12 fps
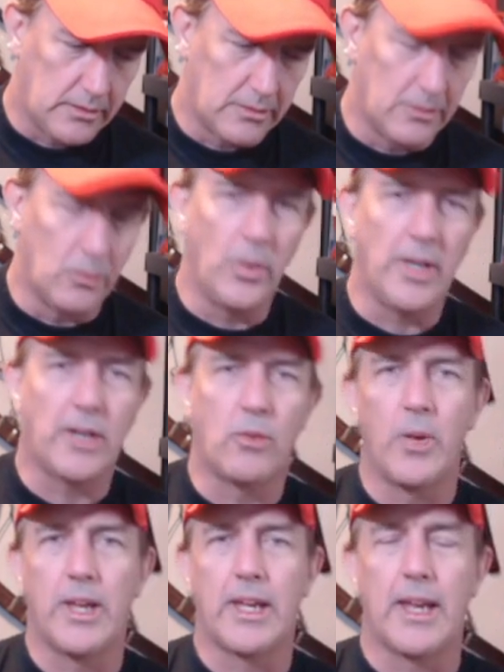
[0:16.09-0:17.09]

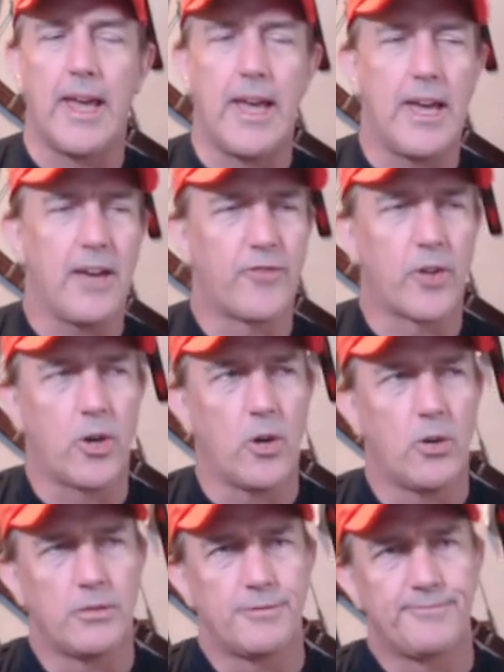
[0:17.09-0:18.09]
week and a half ago.